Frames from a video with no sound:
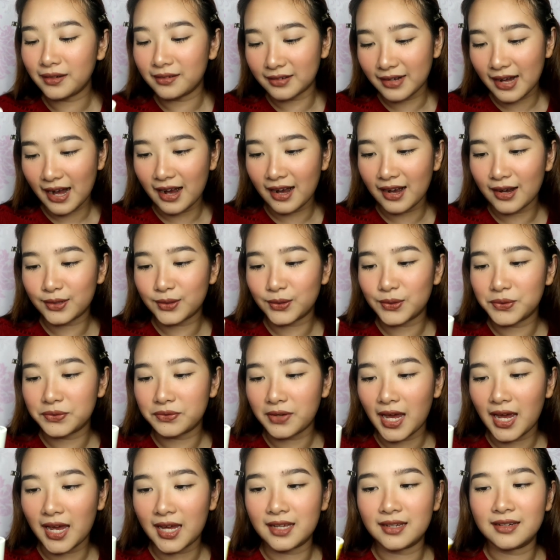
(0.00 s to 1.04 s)
rare to
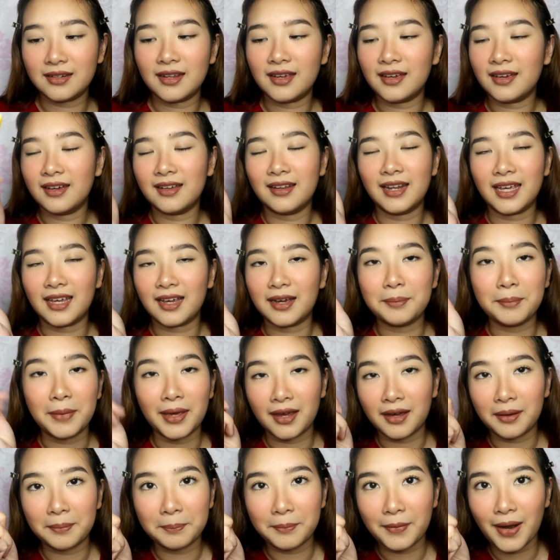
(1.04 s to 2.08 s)
find like a
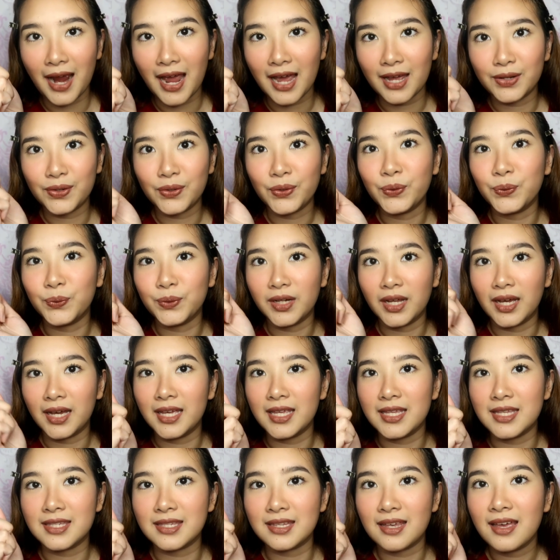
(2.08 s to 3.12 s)
makeup brand who
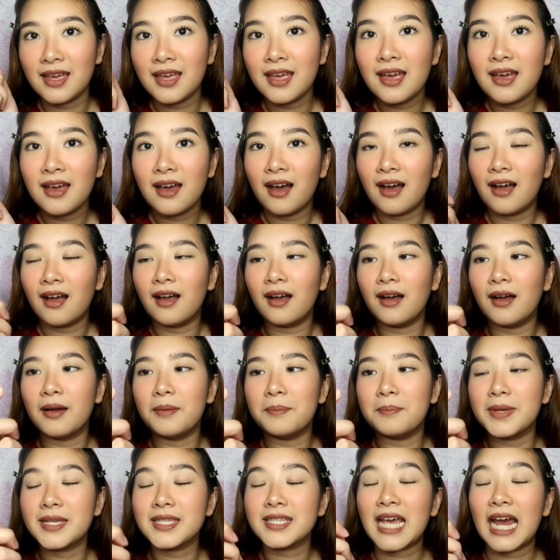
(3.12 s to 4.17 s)
does
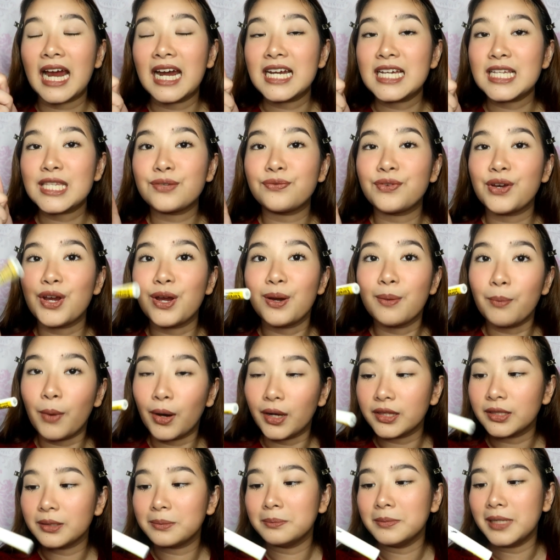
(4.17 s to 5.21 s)
mascaras for your
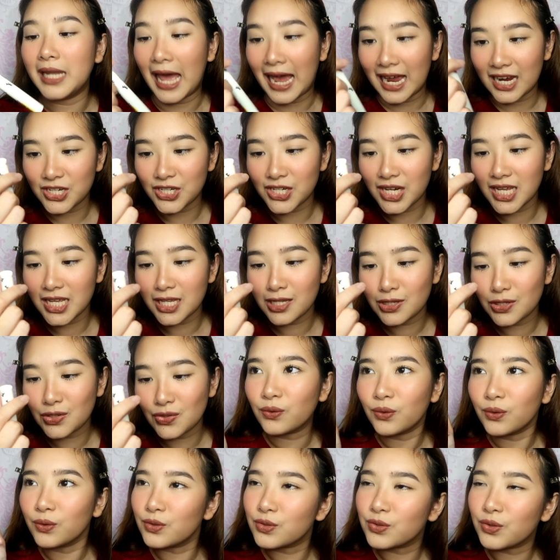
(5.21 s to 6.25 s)
bottom lashes.
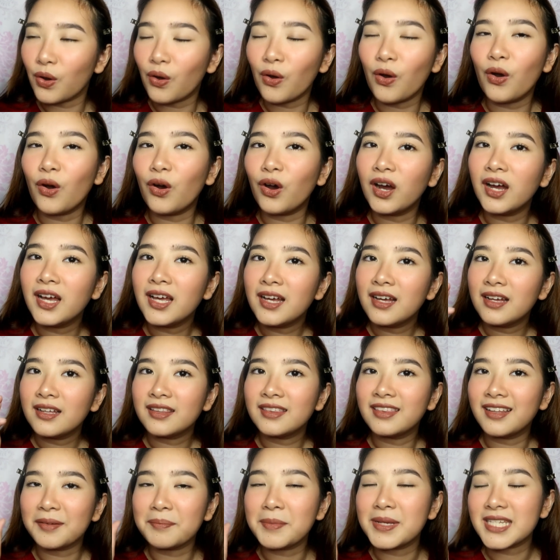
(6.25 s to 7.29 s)
Kung gusto ko
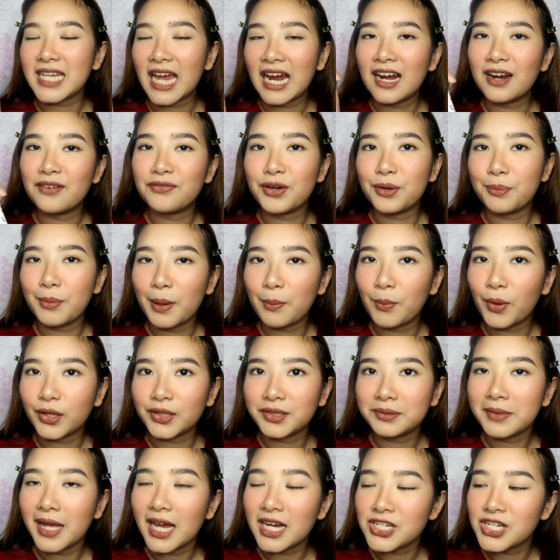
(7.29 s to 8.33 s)
ng mascara for my
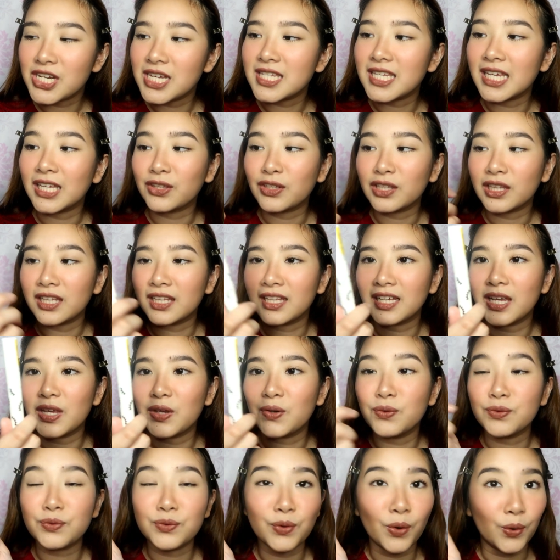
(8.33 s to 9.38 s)
bottom lashes, ito talaga
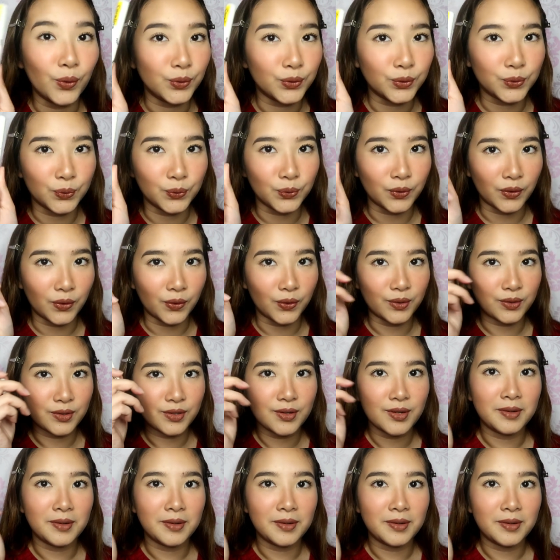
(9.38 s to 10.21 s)
yung go-to ko.